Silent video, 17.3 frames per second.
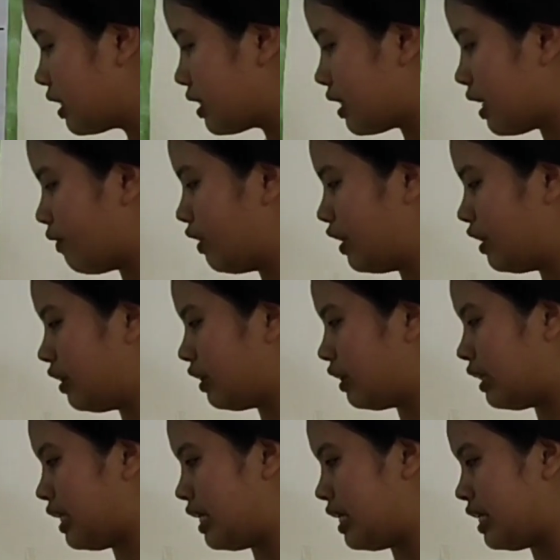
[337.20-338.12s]

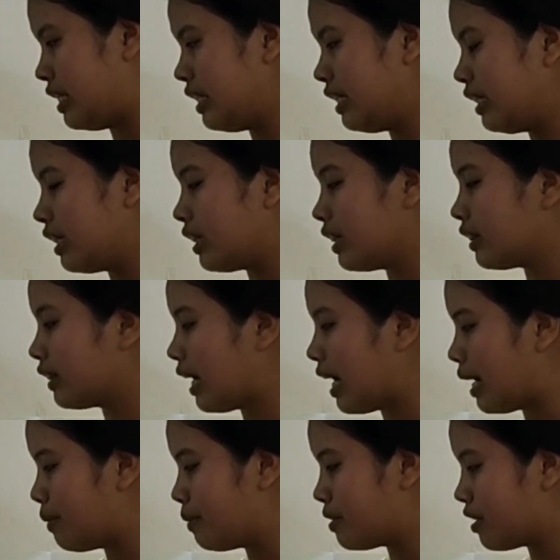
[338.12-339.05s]
17
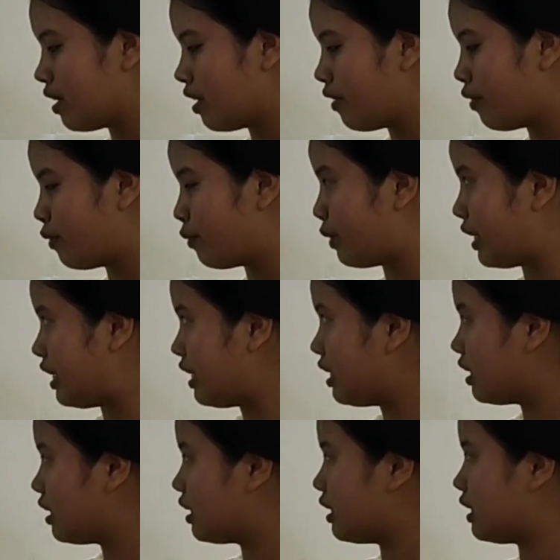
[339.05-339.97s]
times 3,
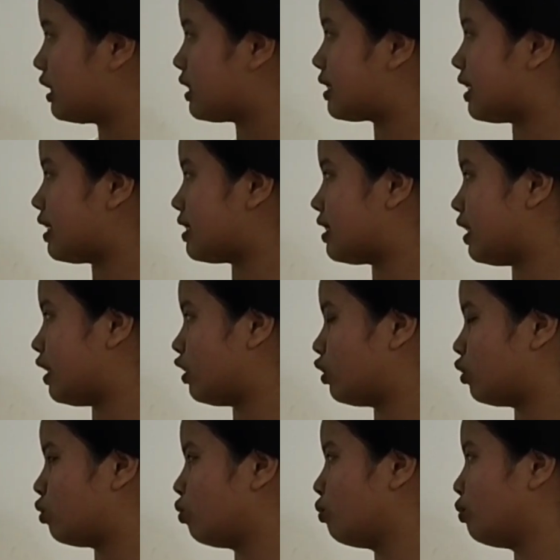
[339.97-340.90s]
it says here
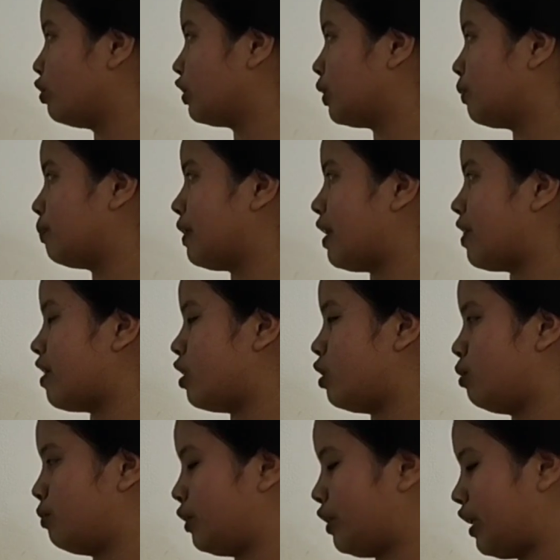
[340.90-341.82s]
to multiply the
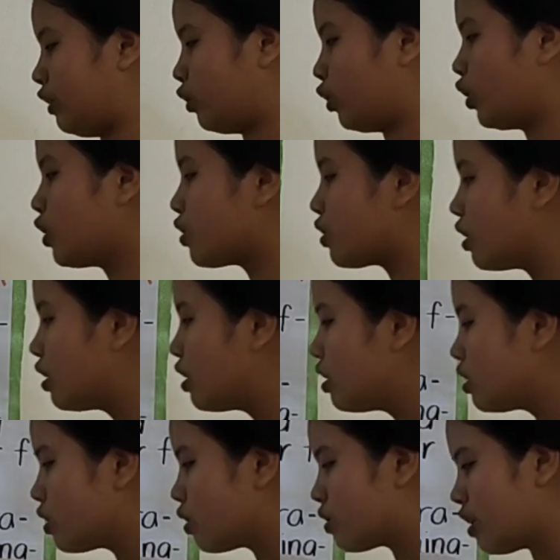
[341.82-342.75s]
numerators.
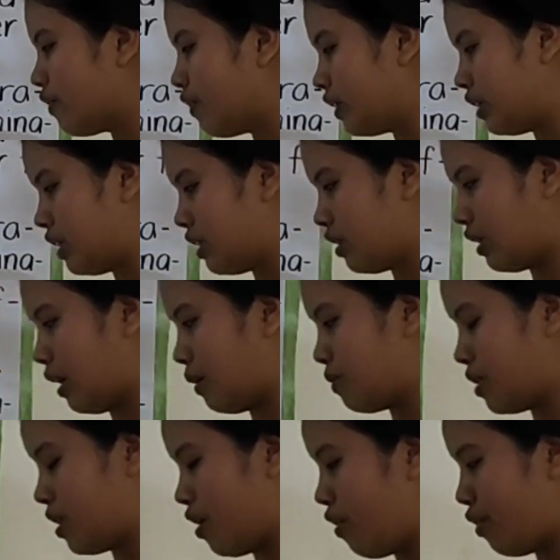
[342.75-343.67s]
So 17
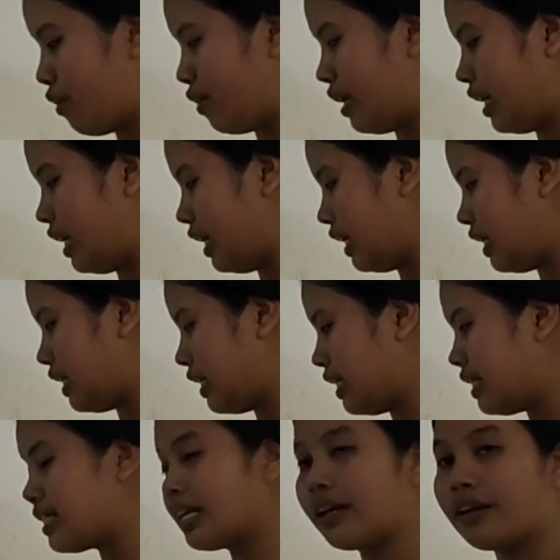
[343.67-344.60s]
times 3
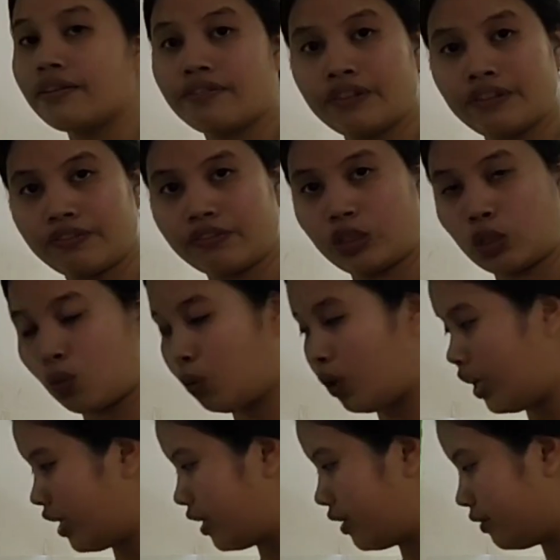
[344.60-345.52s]
is
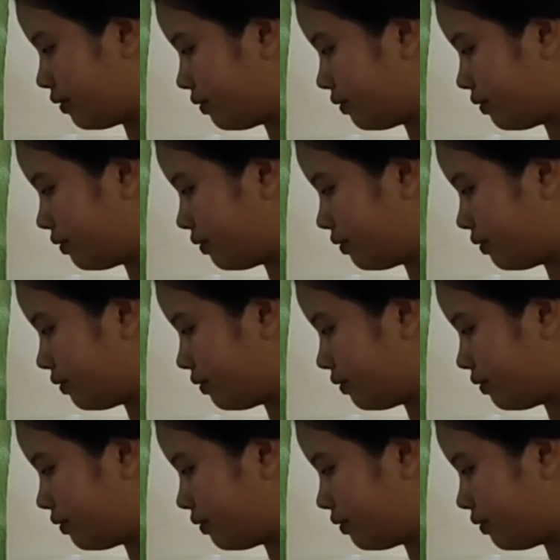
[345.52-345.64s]
51.